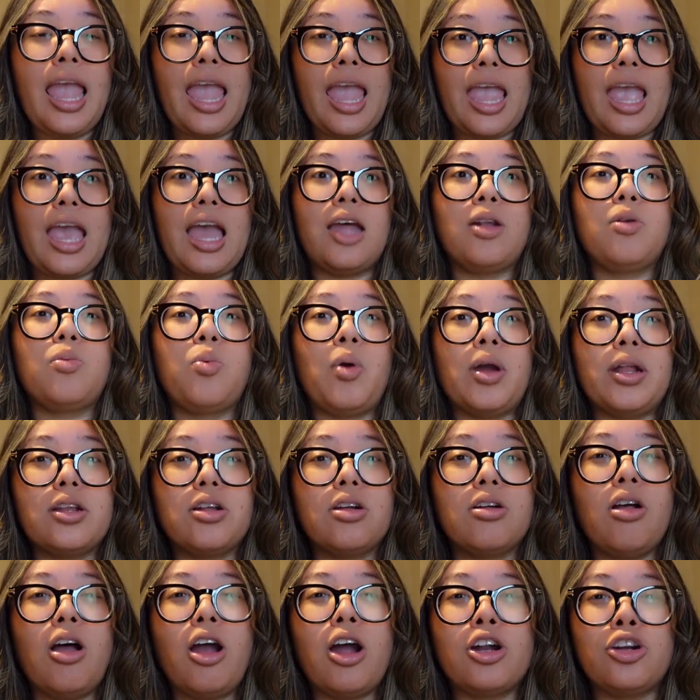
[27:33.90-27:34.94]
and
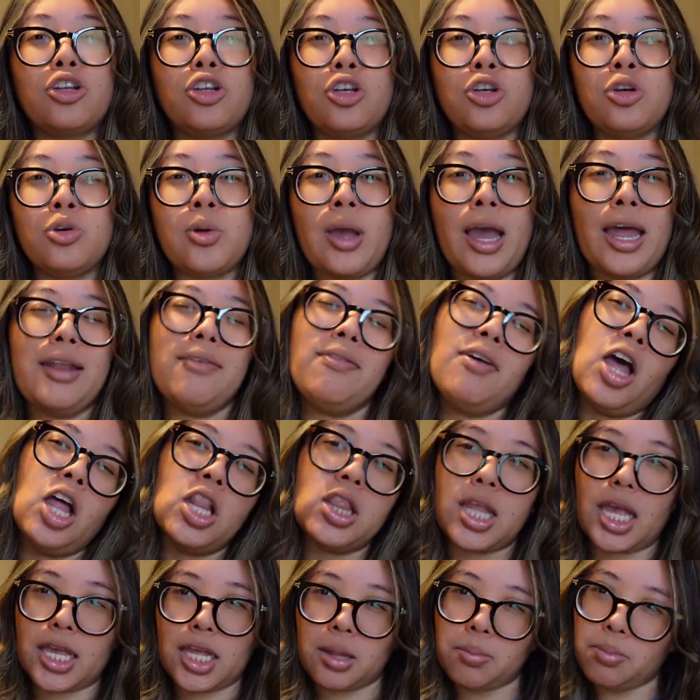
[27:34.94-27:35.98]
Wendell are 2 kind of
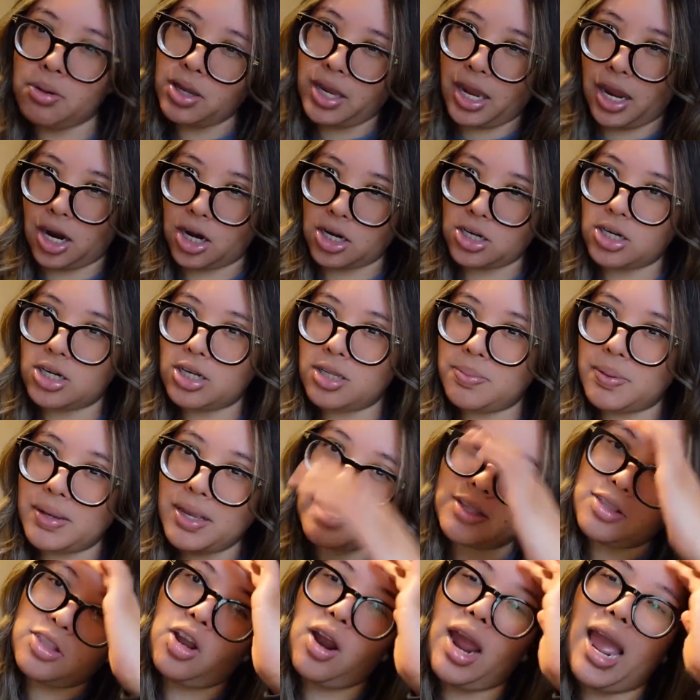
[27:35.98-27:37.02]
unlikable characters
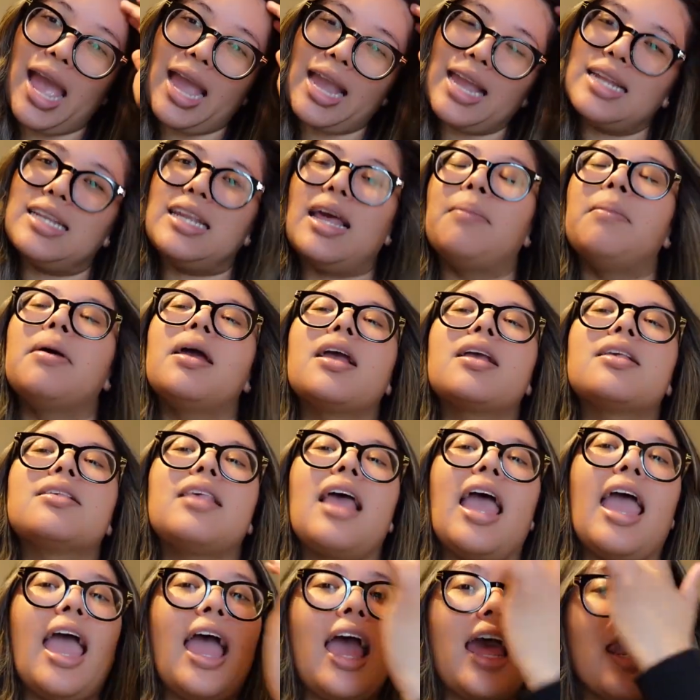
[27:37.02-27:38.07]
because they're academics
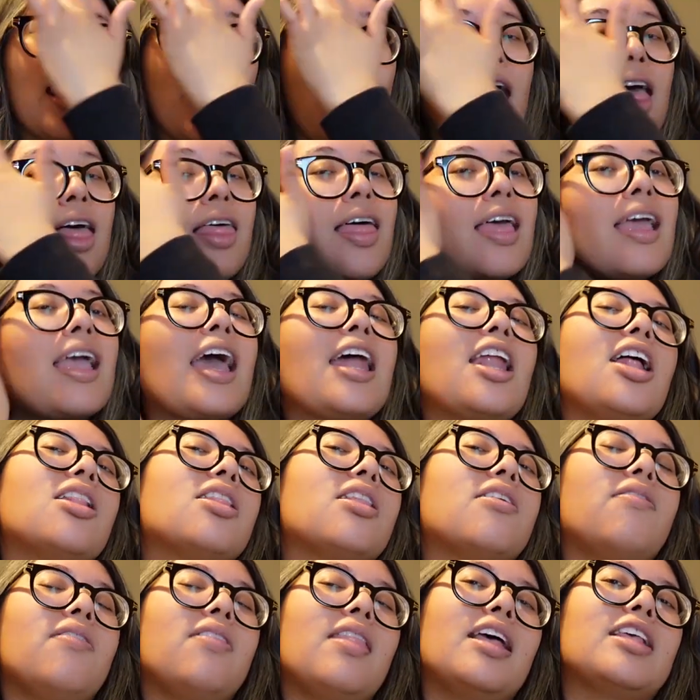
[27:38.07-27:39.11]
and they kind of
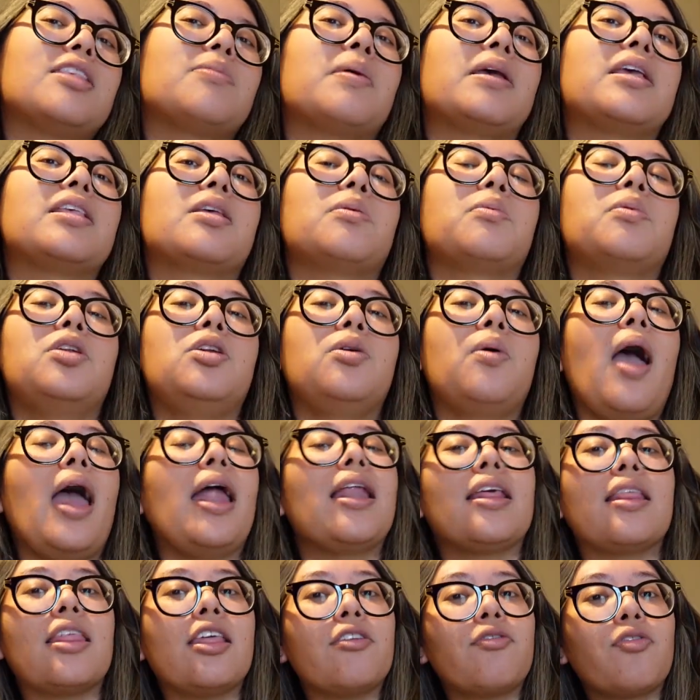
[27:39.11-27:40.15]
live in that space and would do
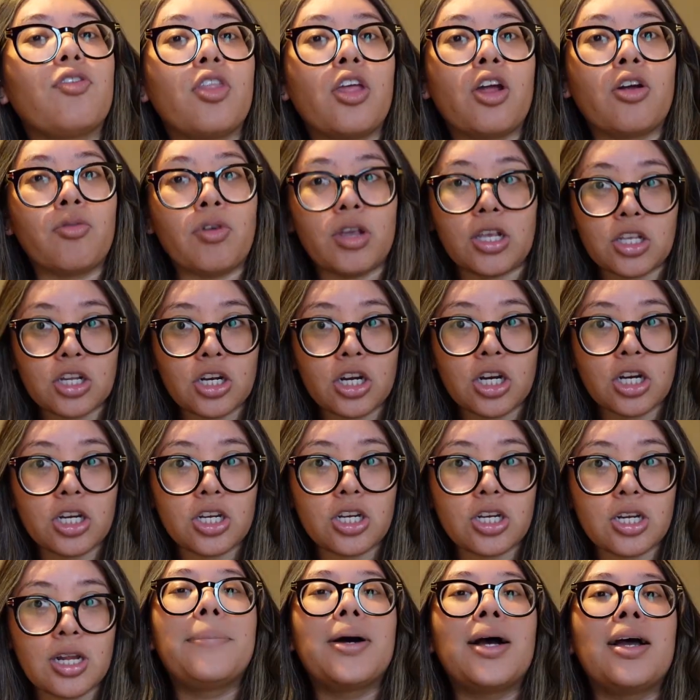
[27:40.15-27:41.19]
anything for their
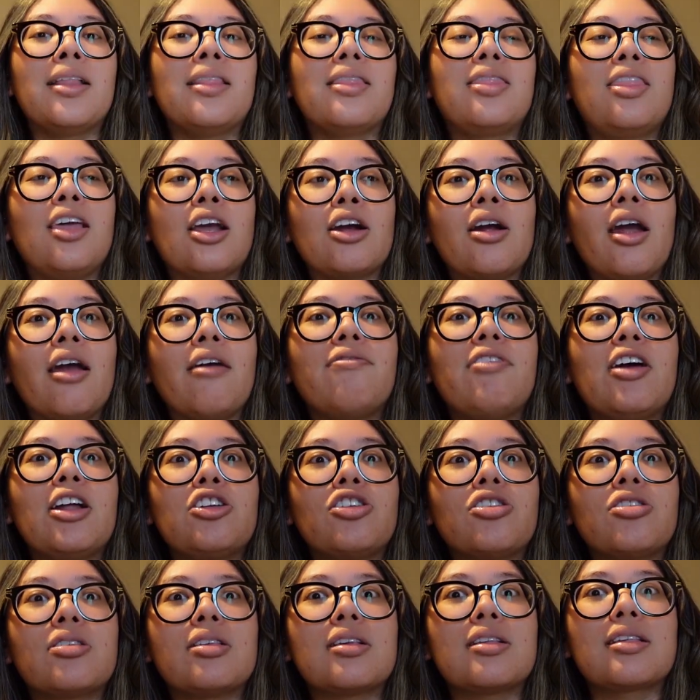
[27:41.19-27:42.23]
research, but their
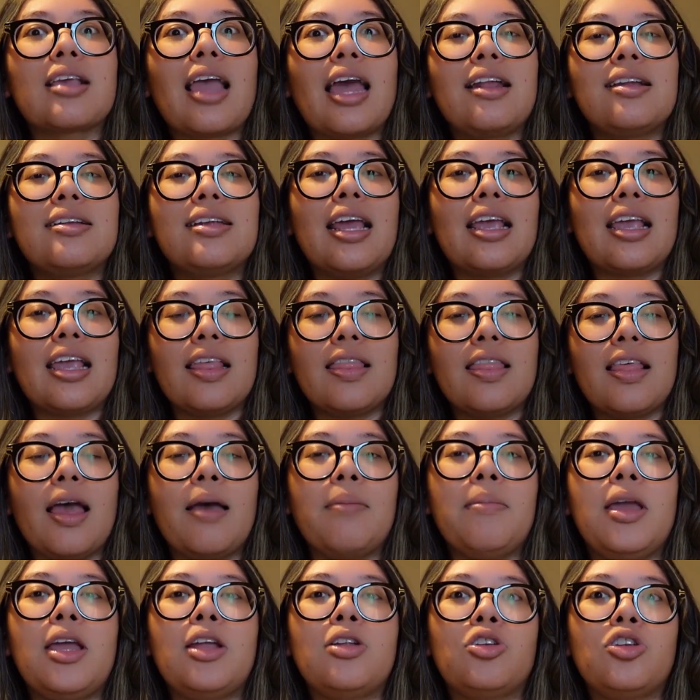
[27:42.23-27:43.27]
adventures is kind of taking
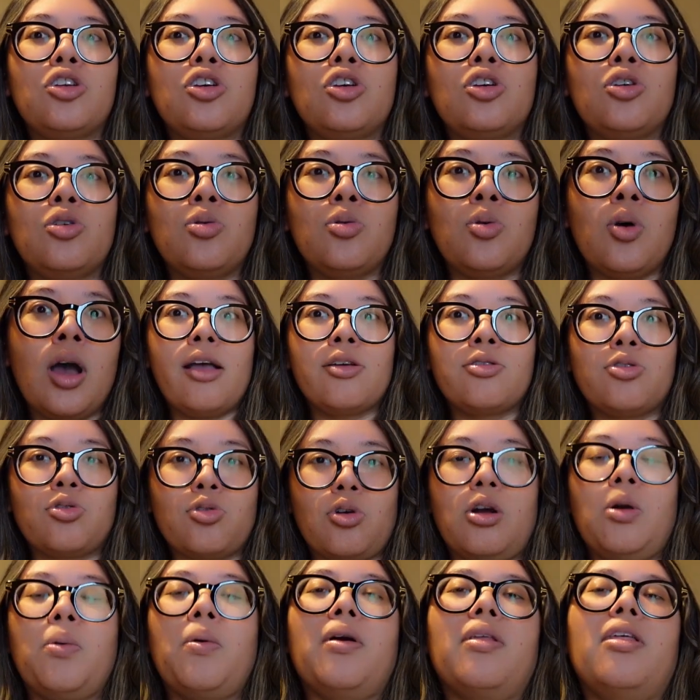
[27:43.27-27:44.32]
them into a
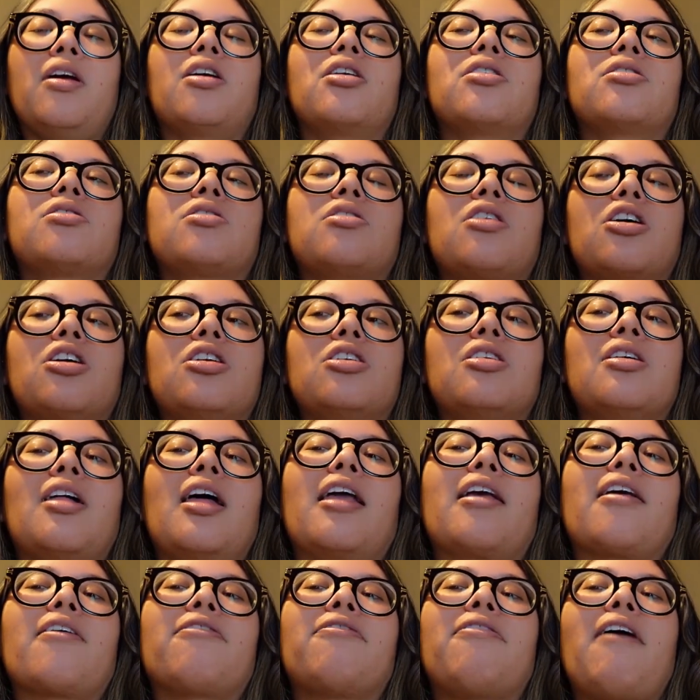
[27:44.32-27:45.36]
story where they're starting to
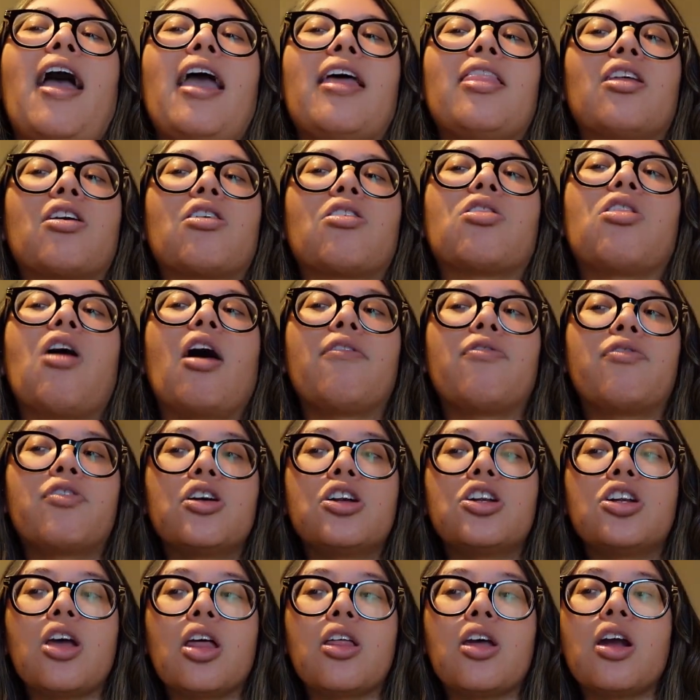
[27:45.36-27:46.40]
like find their love for
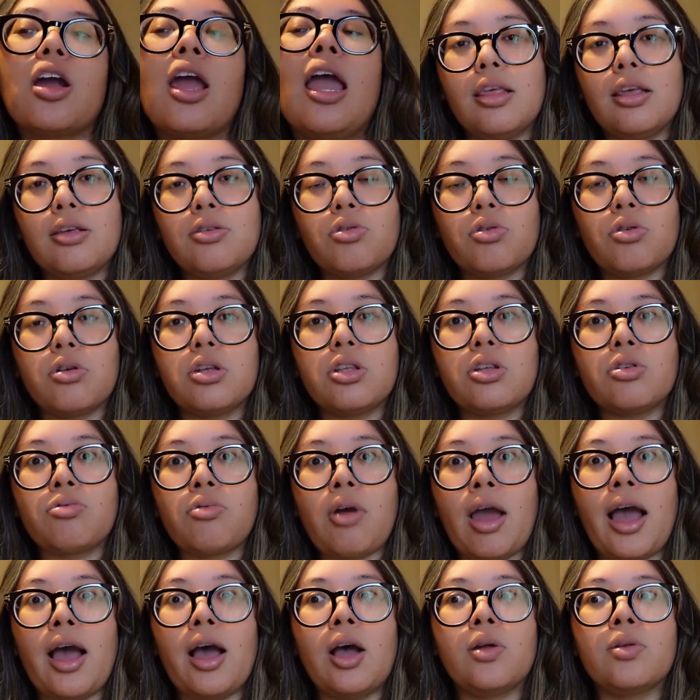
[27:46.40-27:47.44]
each other. This story
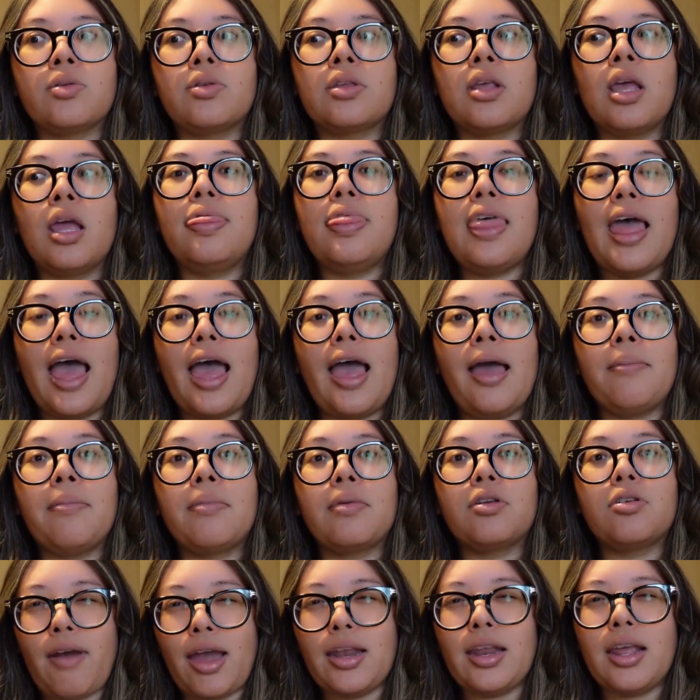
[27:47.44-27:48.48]
surrounds them
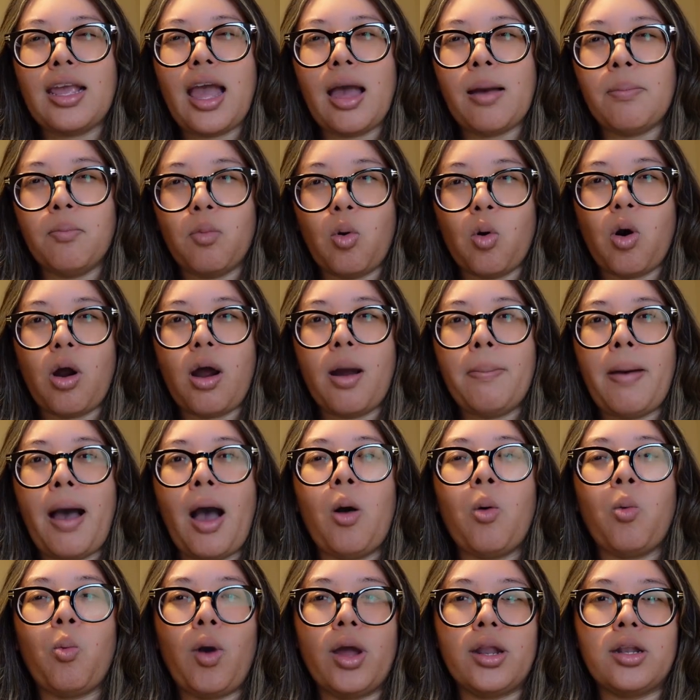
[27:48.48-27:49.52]
finding out more
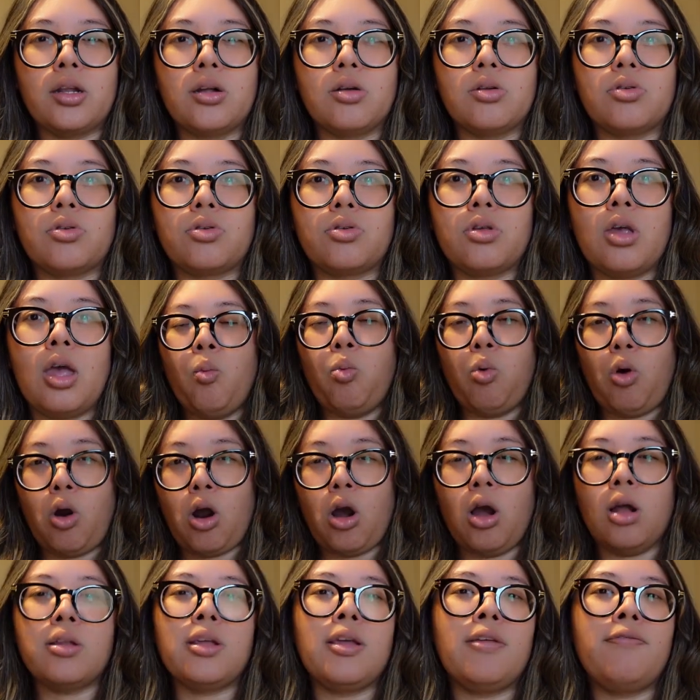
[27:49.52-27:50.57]
about Wendell's
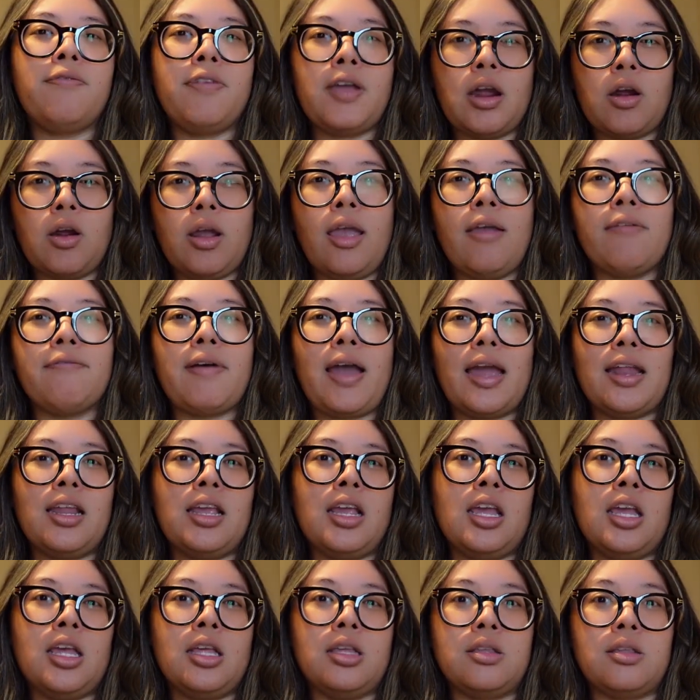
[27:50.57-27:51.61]
world and fairy and
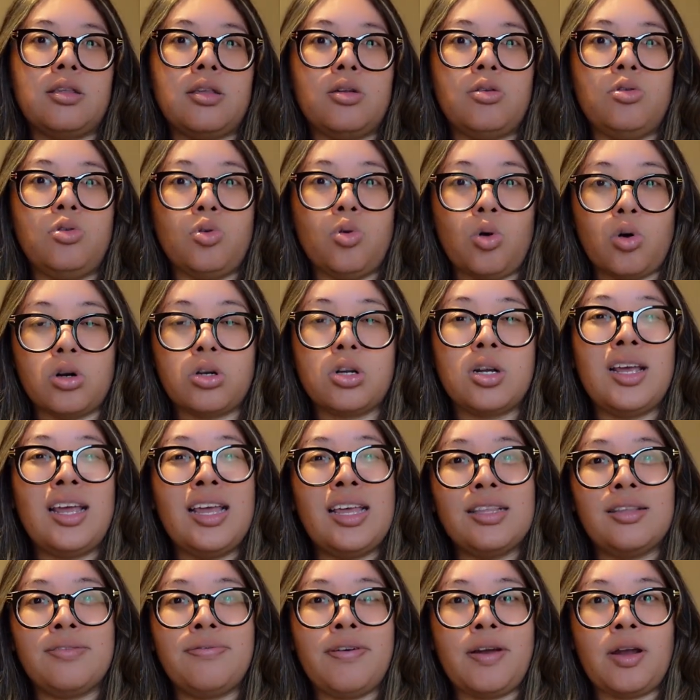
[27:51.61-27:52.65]
finding his door to
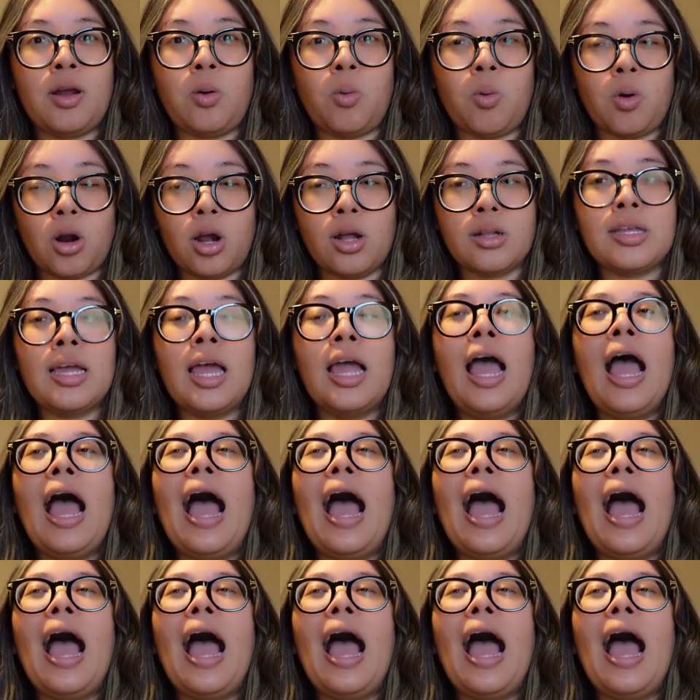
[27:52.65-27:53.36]
his fairy world.